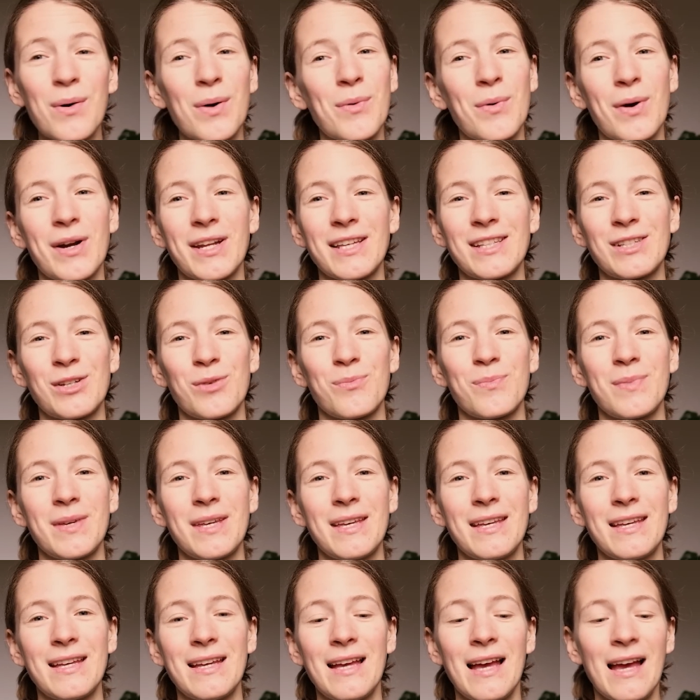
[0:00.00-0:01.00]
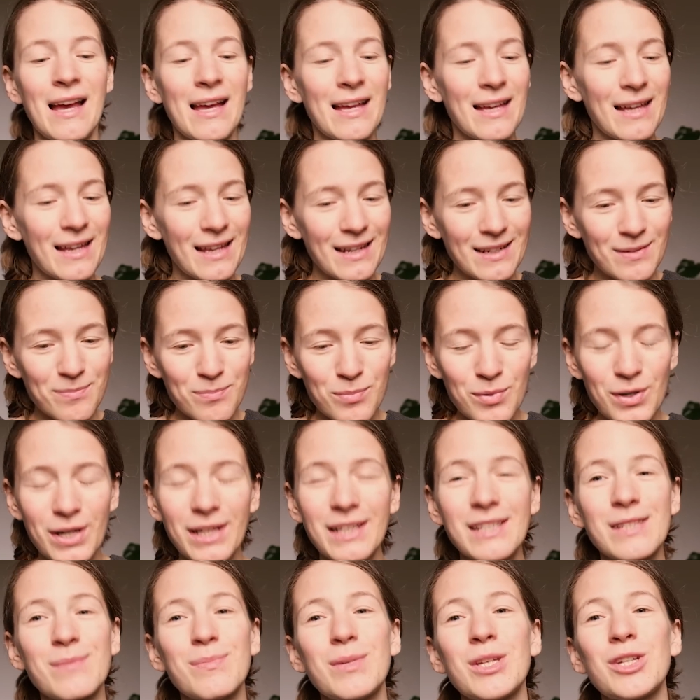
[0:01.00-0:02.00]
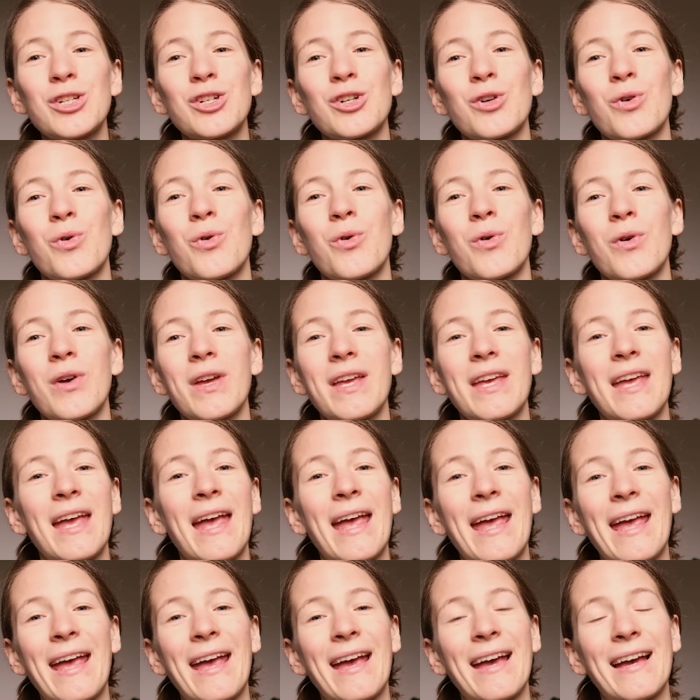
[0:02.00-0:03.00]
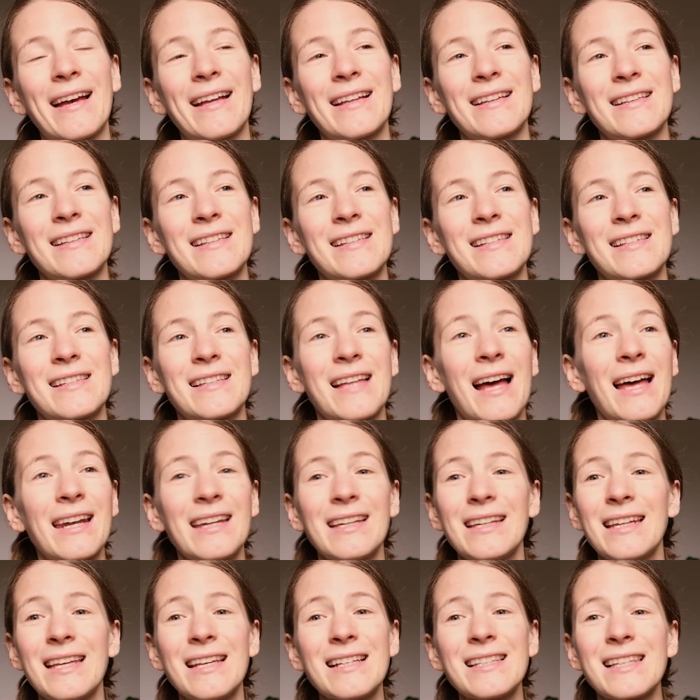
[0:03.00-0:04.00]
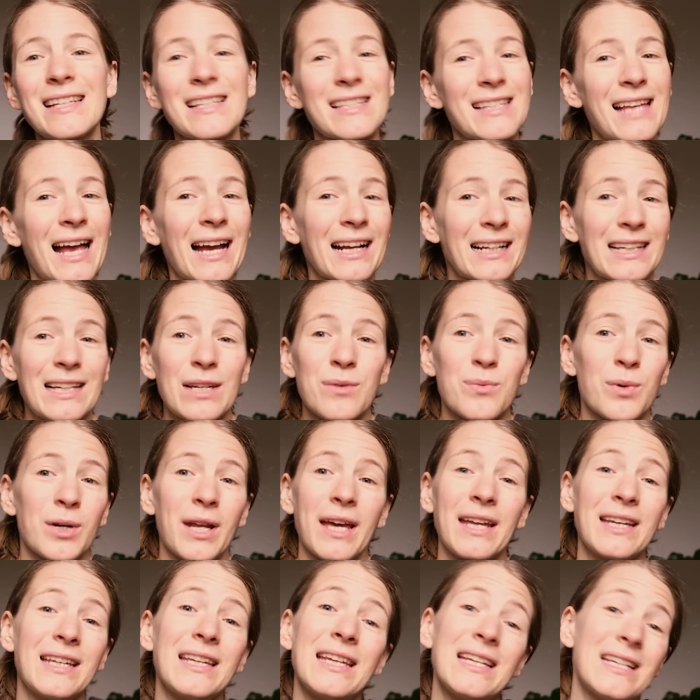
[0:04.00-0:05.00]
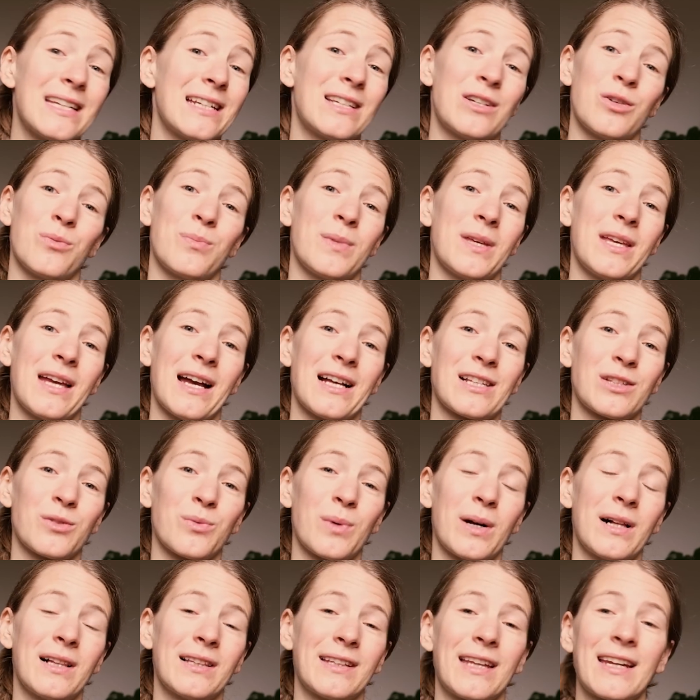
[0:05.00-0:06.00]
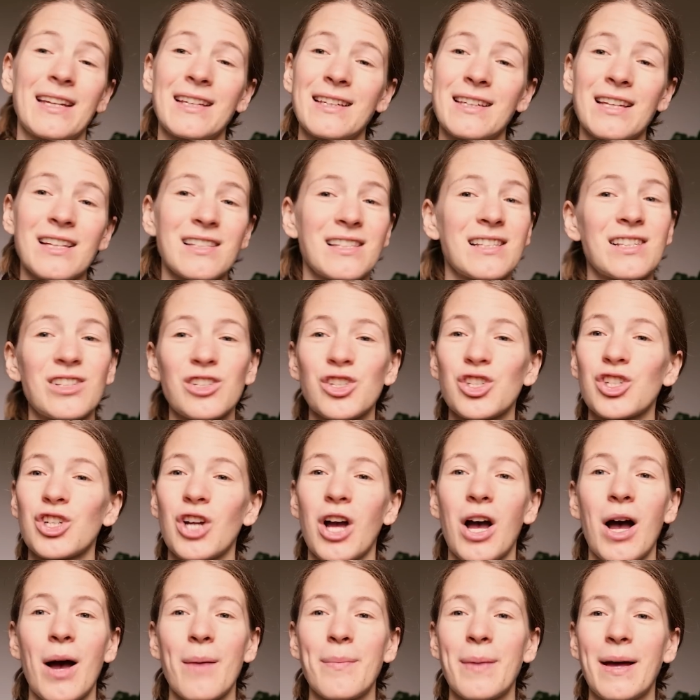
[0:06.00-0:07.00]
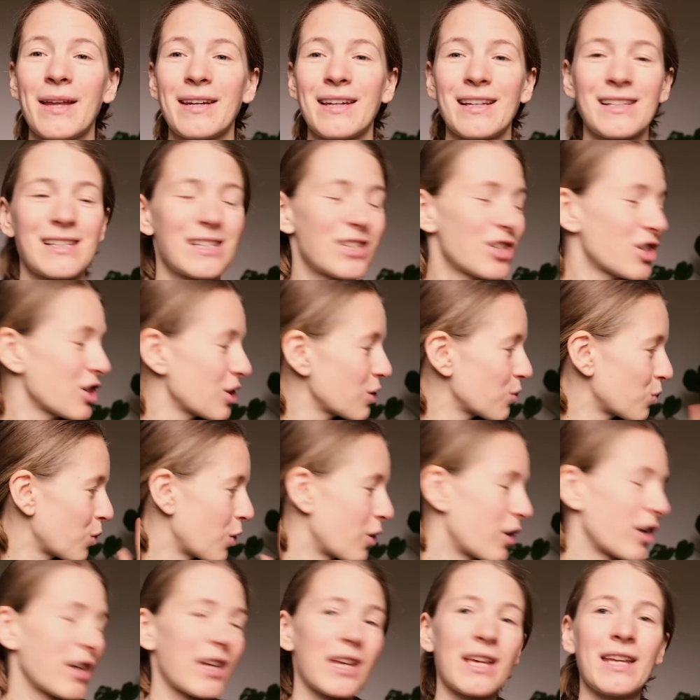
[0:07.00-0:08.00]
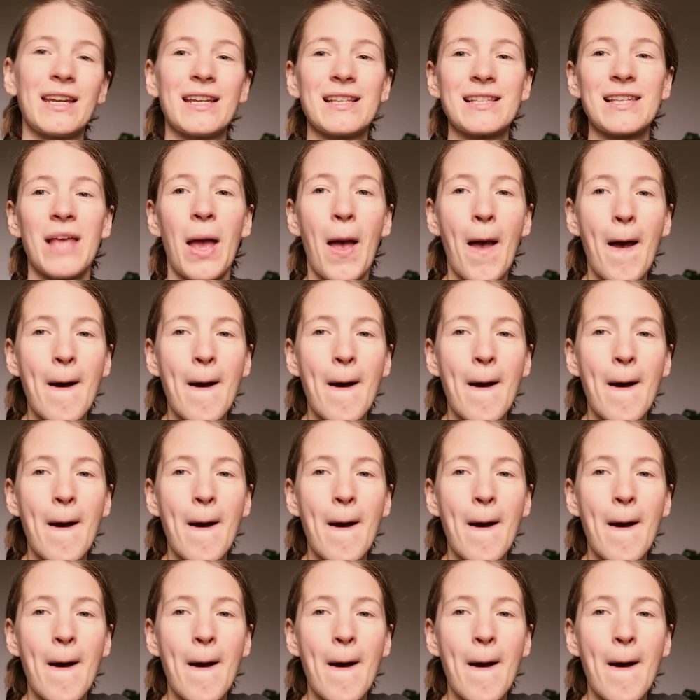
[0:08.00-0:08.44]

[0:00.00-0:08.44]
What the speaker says: I want it to be, it brings me joy, and that it is exactly what I need it to be as well. That it does its job and does it just work in its